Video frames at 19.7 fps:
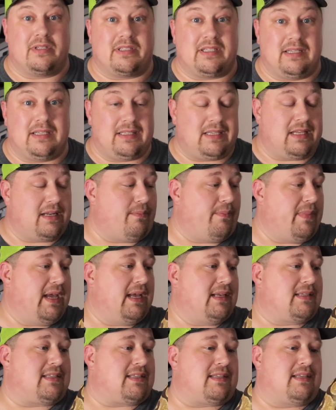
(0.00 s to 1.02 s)
it's easy to
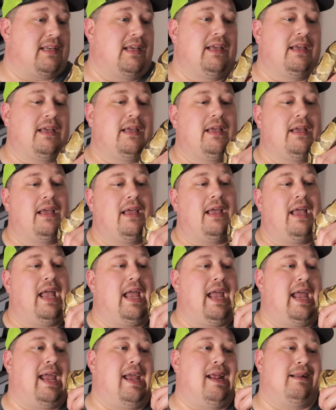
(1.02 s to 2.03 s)
miss,
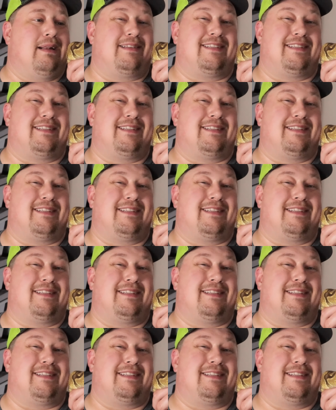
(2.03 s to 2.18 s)
and